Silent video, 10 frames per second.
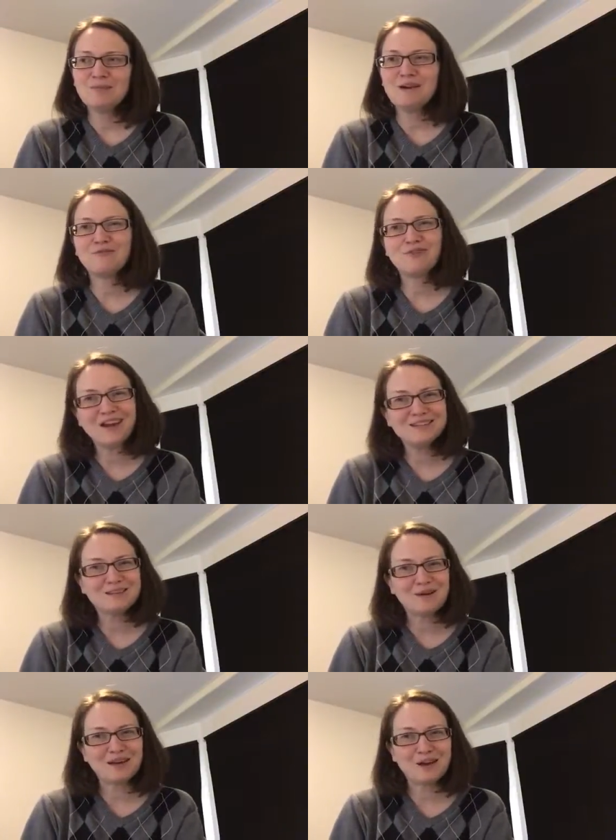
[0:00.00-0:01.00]
My friends
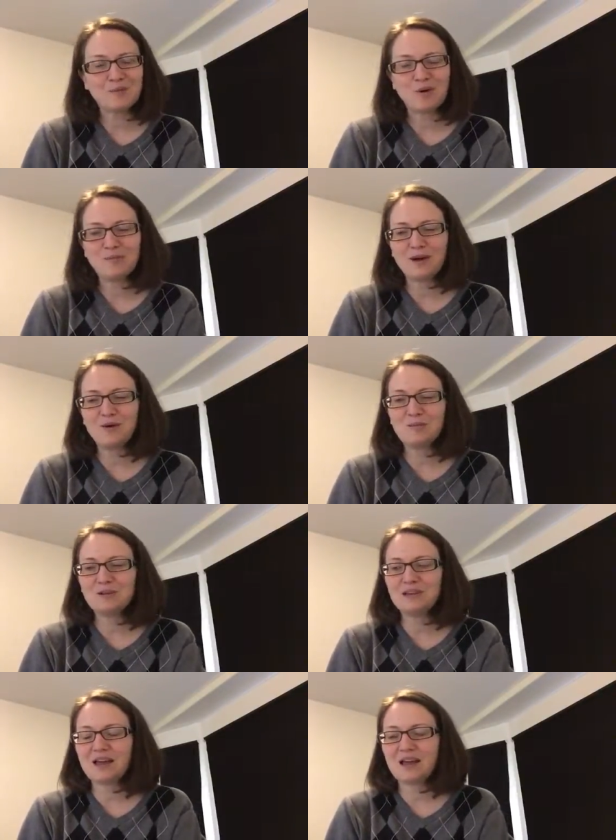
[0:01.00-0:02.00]
I might care more about,
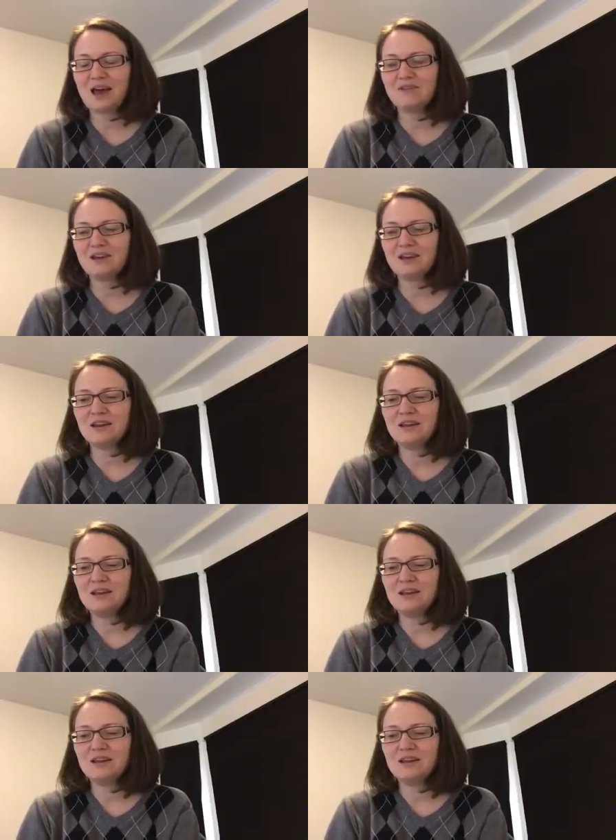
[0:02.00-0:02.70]
but like having,